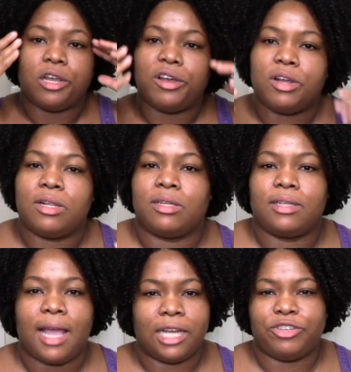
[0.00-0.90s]

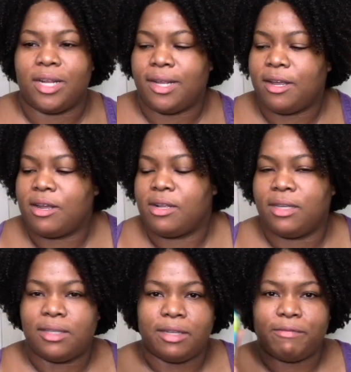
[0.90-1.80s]
curls, hydrated
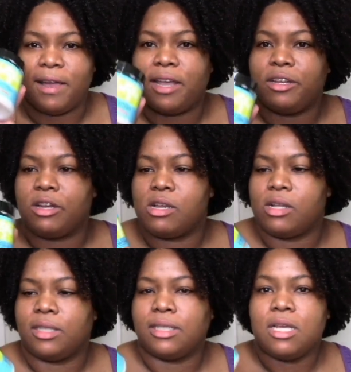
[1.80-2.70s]
curls, defined
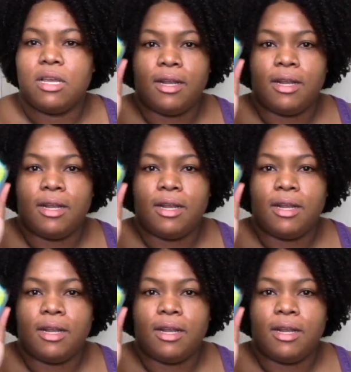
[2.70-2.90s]
curls.